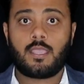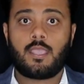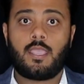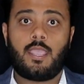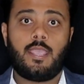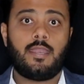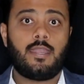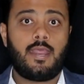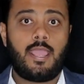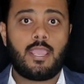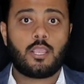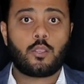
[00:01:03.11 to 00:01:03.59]

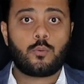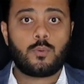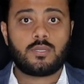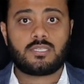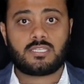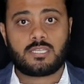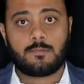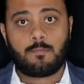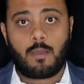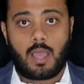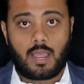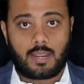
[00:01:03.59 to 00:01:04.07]
In
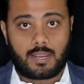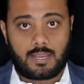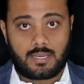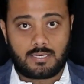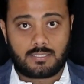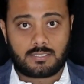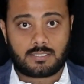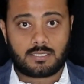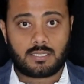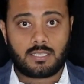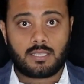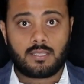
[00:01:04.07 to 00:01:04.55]
equity
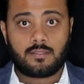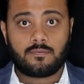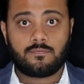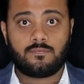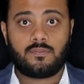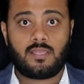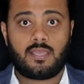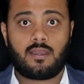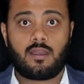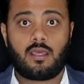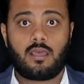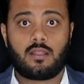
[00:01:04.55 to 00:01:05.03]
market,
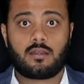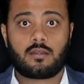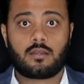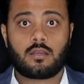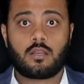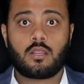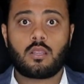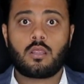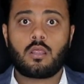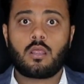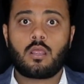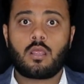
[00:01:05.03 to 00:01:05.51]
there are
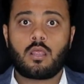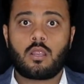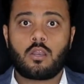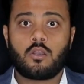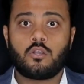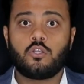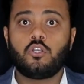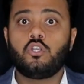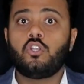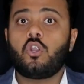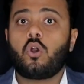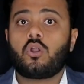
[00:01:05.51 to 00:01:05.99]

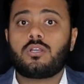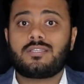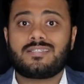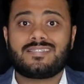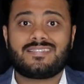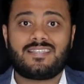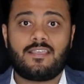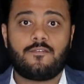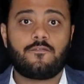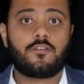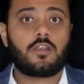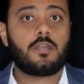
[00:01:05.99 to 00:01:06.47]
not
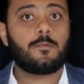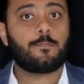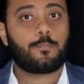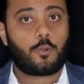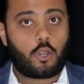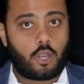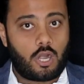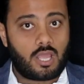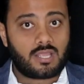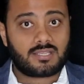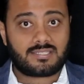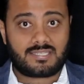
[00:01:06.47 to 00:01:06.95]
several
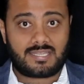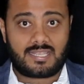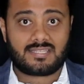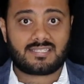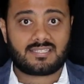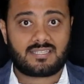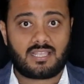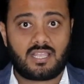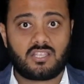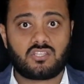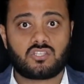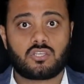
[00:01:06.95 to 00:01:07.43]
products as
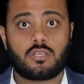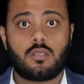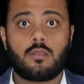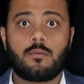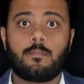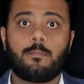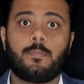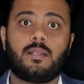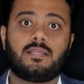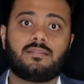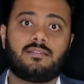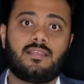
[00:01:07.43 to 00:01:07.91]
such,
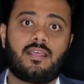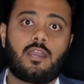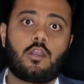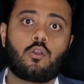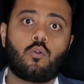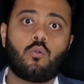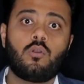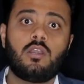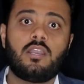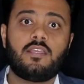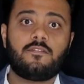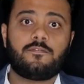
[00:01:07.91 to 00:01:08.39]
but there are
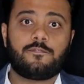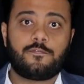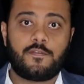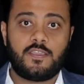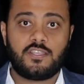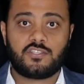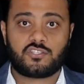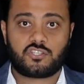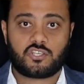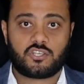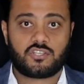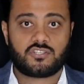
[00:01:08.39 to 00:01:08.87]
only
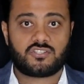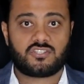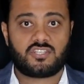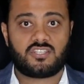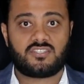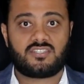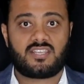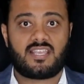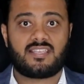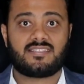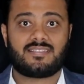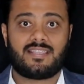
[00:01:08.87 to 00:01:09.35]
features
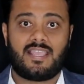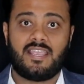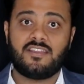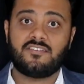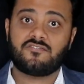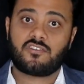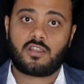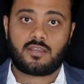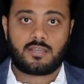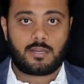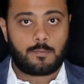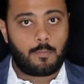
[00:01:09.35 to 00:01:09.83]
such as
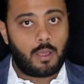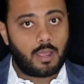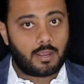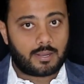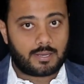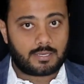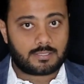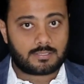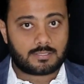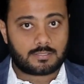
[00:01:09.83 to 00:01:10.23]
intraday market.